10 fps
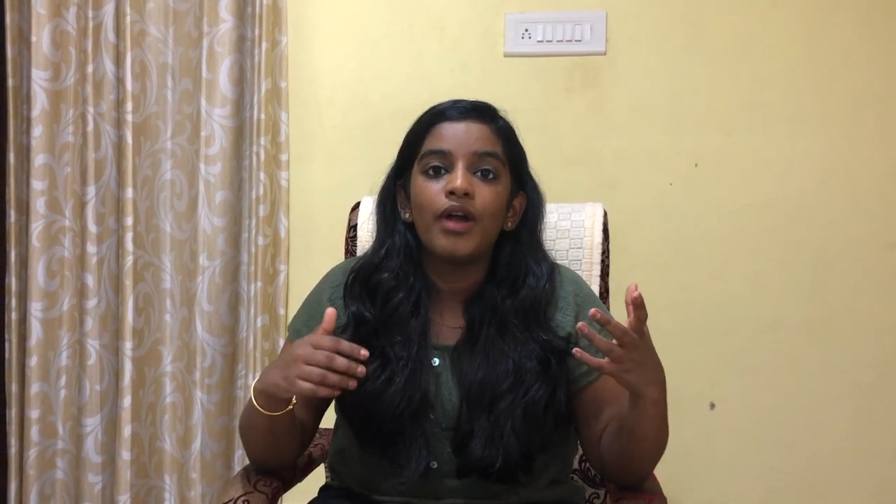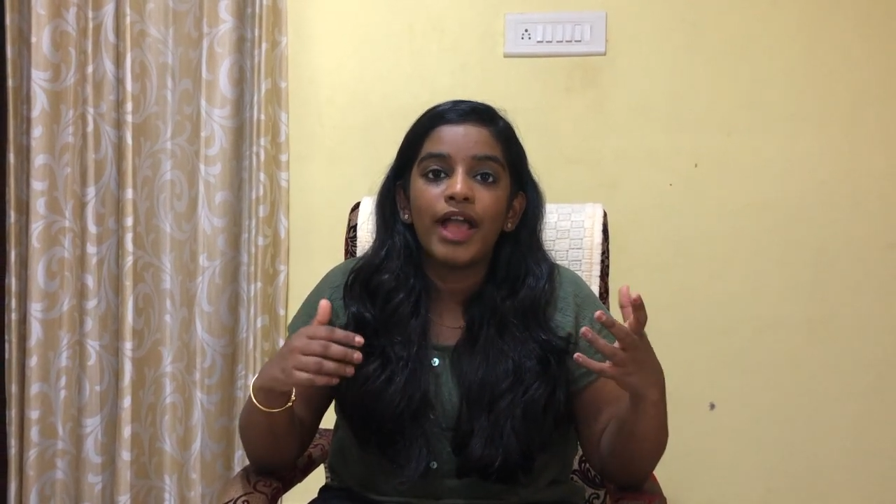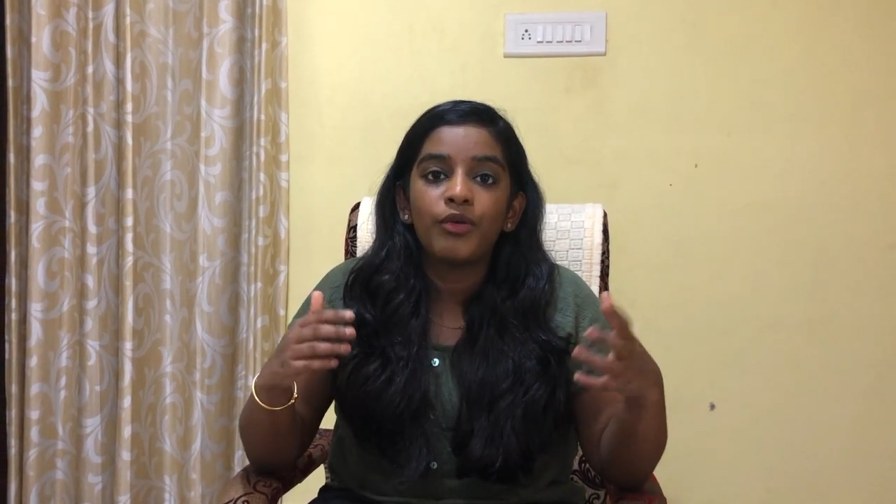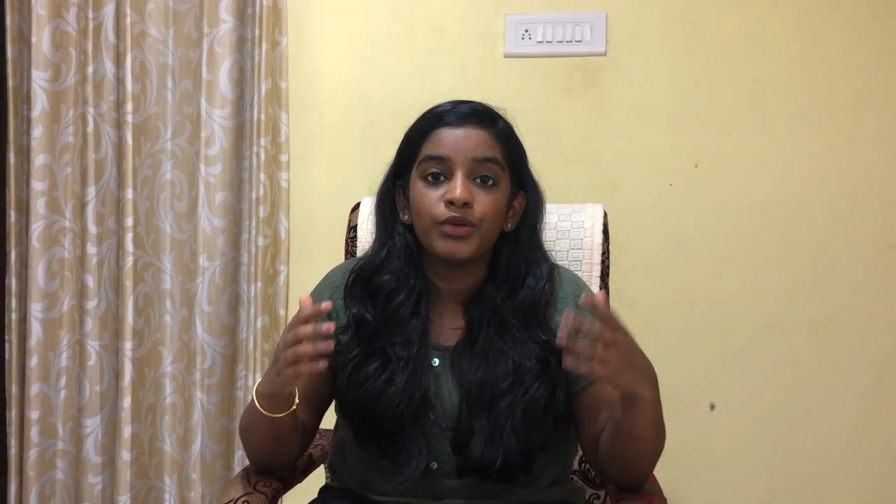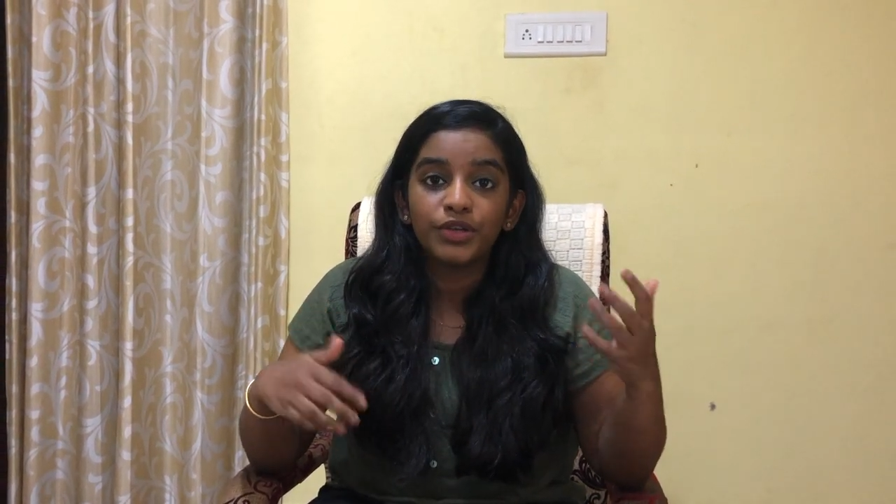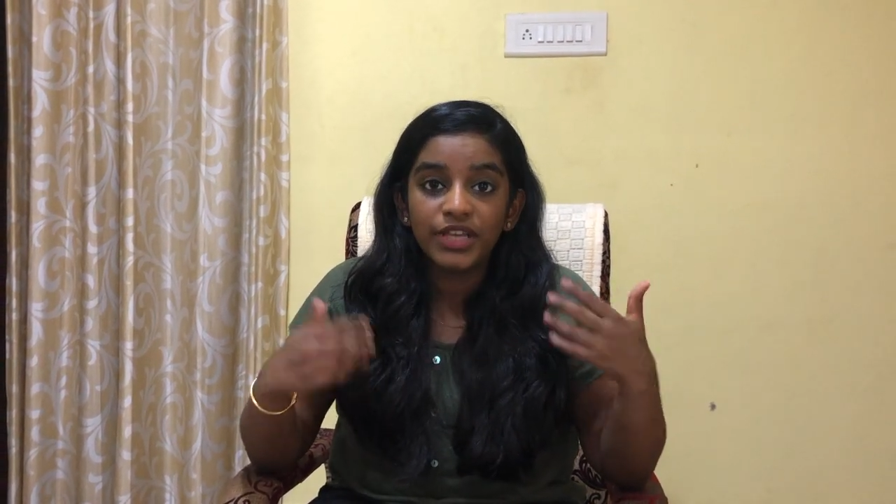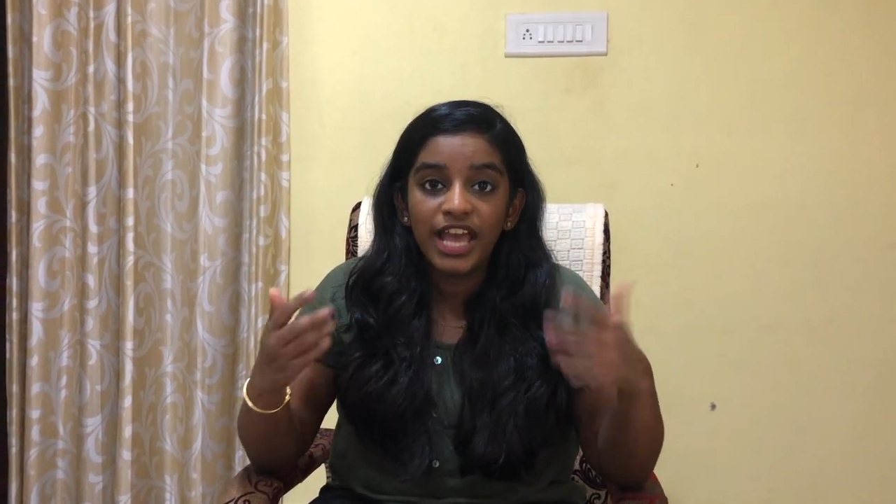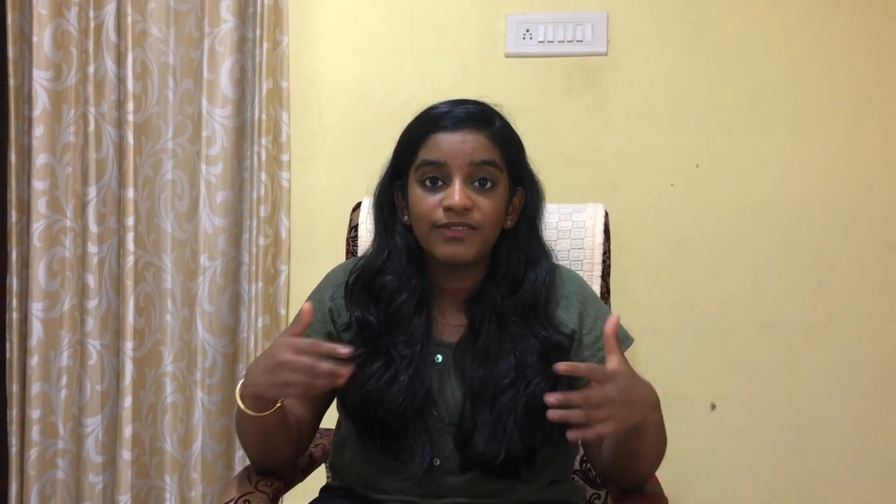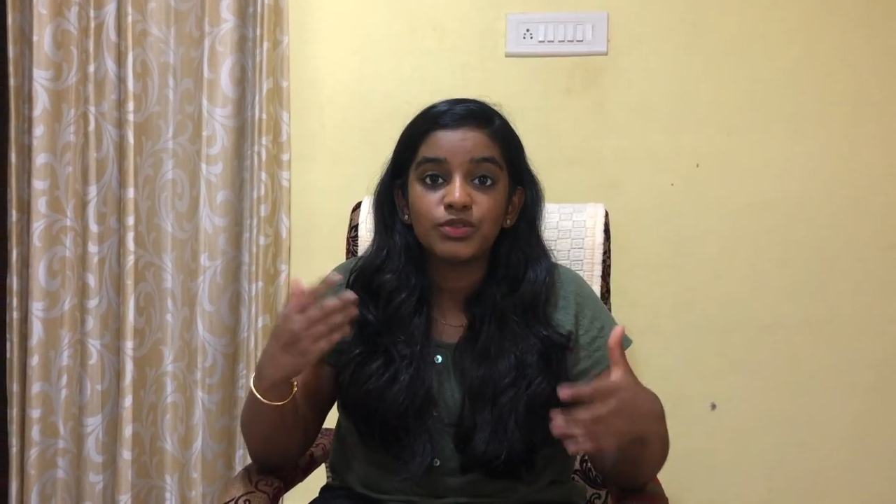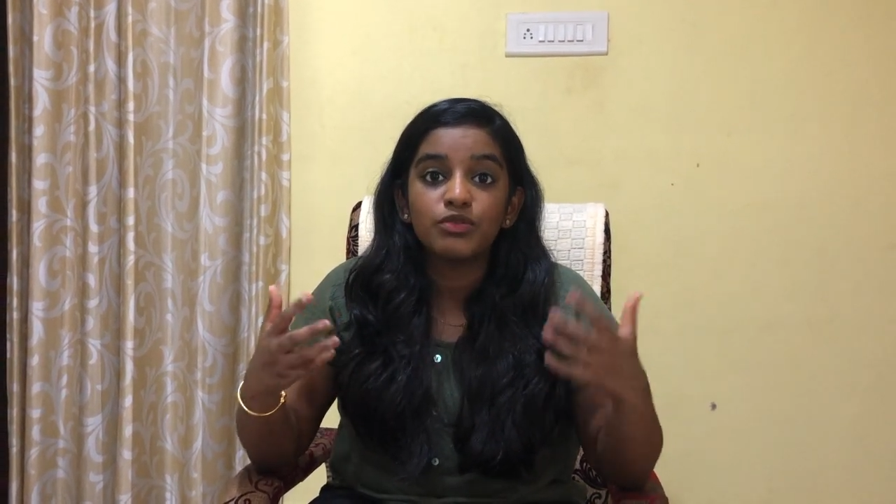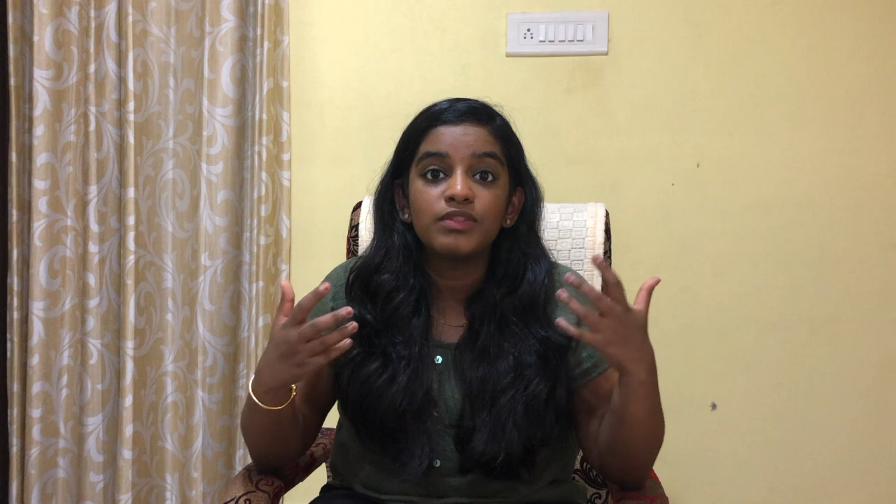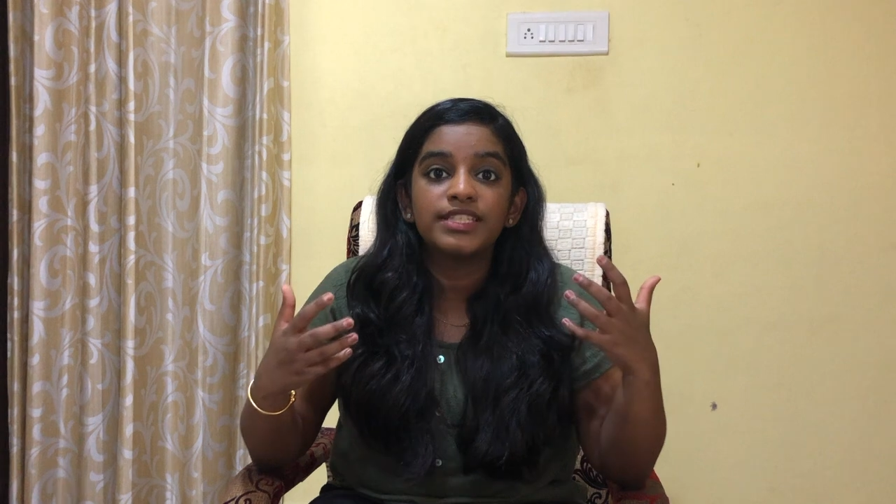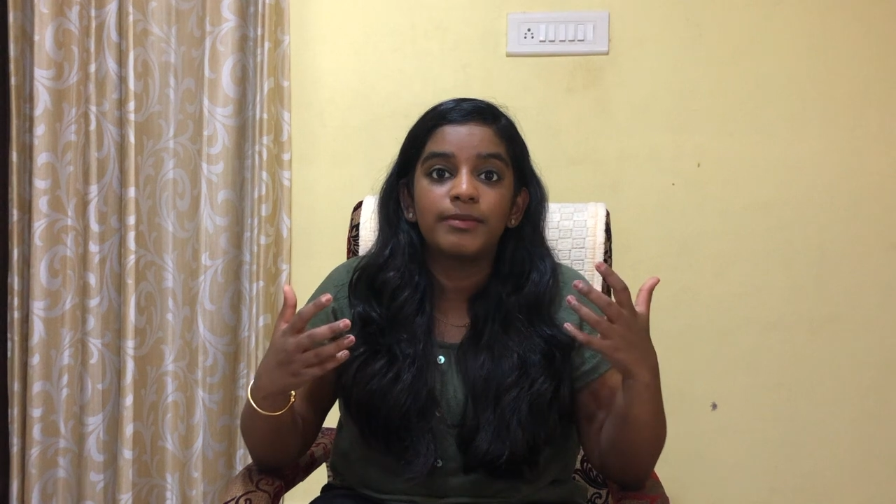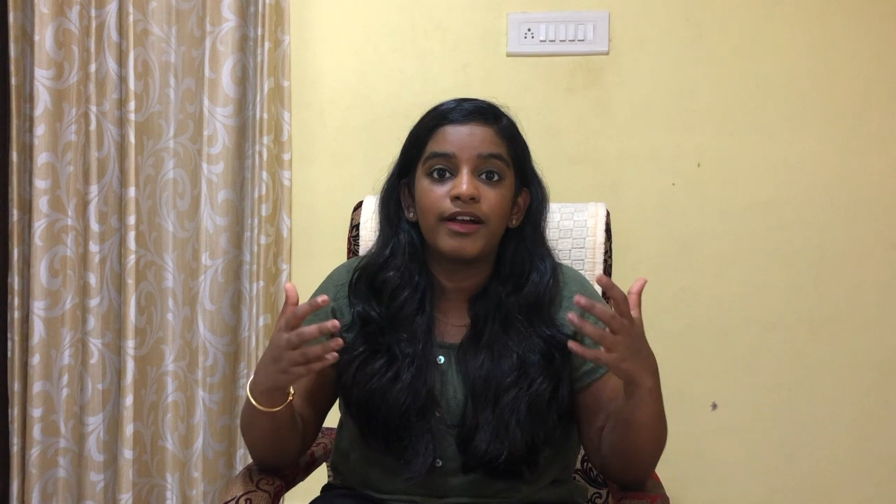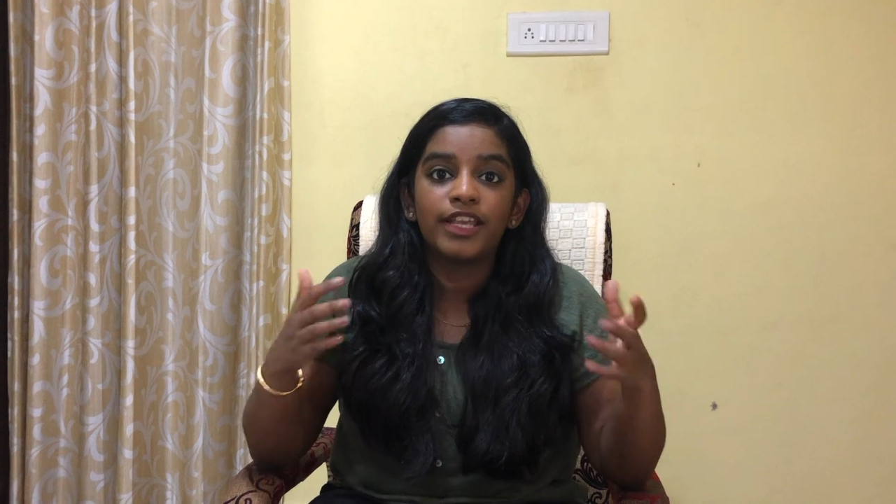or you can have stories
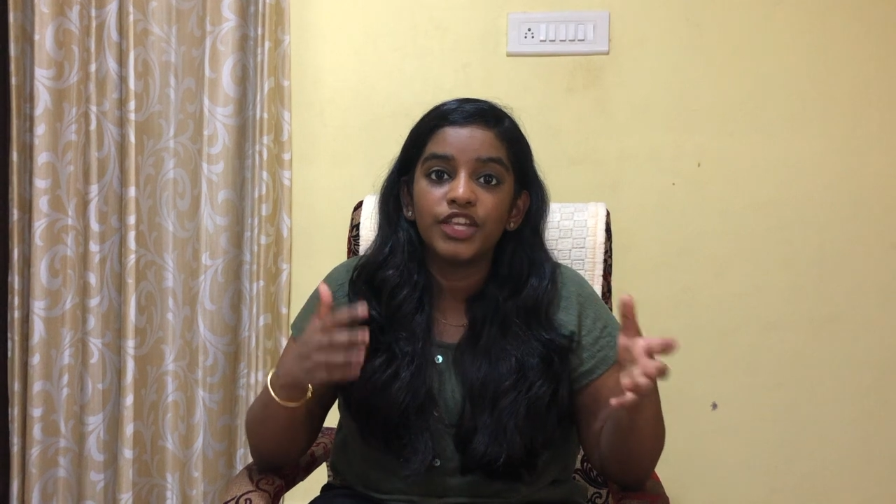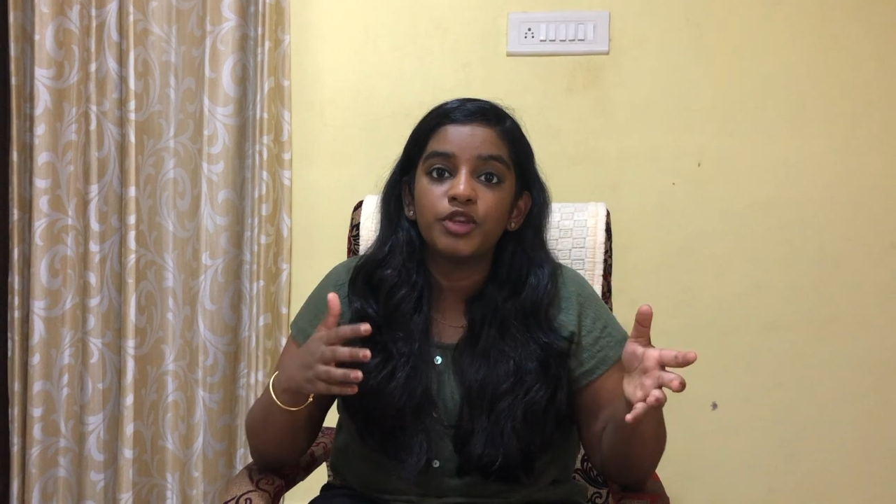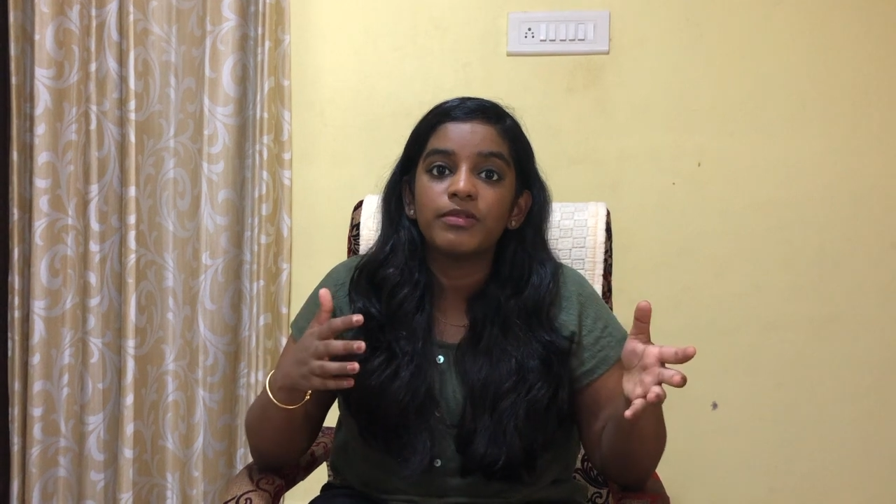about it in your